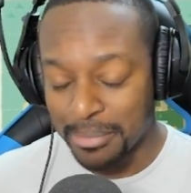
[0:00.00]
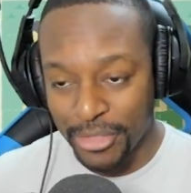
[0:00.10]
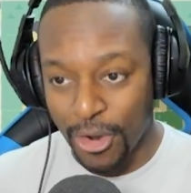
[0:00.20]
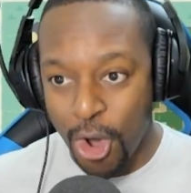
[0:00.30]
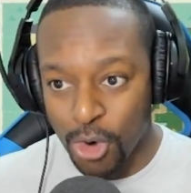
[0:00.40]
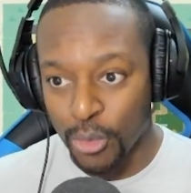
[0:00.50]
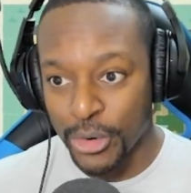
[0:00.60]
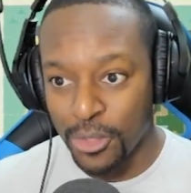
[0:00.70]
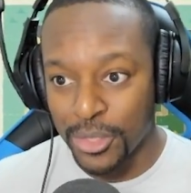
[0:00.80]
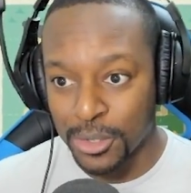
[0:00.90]
They're all
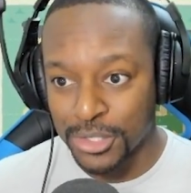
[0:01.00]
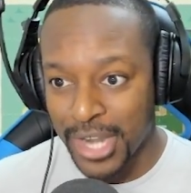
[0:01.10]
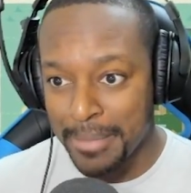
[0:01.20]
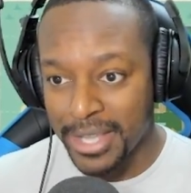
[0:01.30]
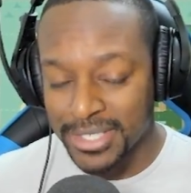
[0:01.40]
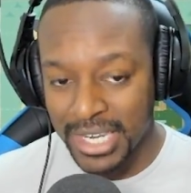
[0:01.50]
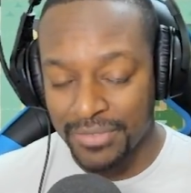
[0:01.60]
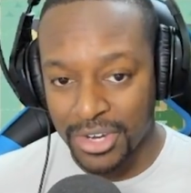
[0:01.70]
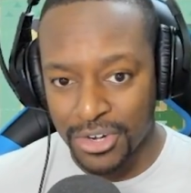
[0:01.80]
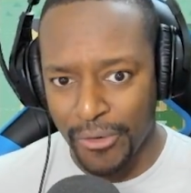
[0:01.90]
real though, so that makes it
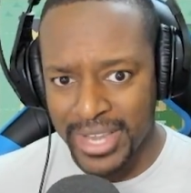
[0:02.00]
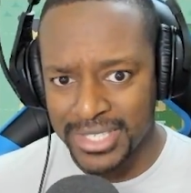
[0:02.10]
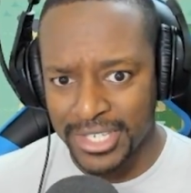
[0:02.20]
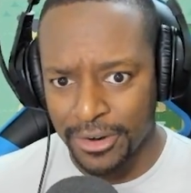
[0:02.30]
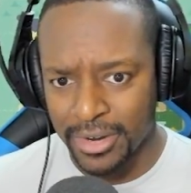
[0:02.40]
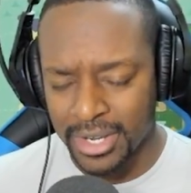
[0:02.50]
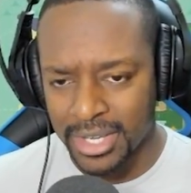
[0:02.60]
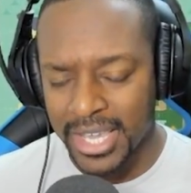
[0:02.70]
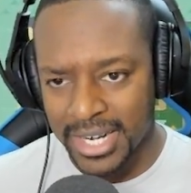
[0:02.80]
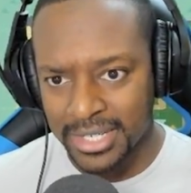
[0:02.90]
even crazier
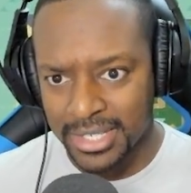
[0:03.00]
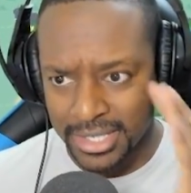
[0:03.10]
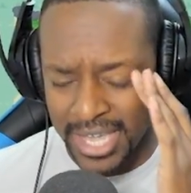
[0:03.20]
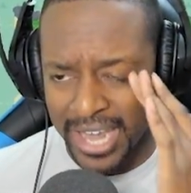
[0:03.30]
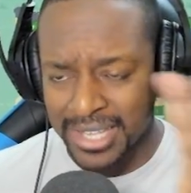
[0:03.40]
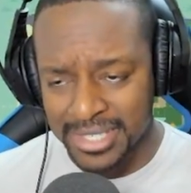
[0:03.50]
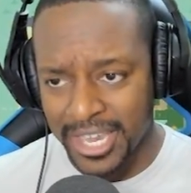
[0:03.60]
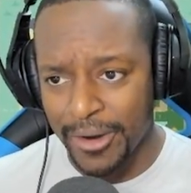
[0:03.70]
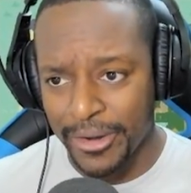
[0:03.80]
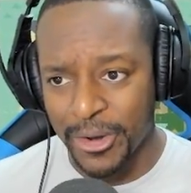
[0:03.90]
and kind of
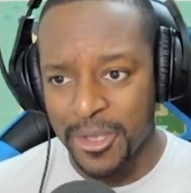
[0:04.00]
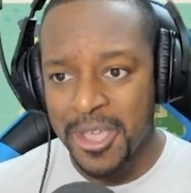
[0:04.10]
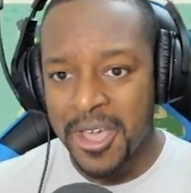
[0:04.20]
scarier.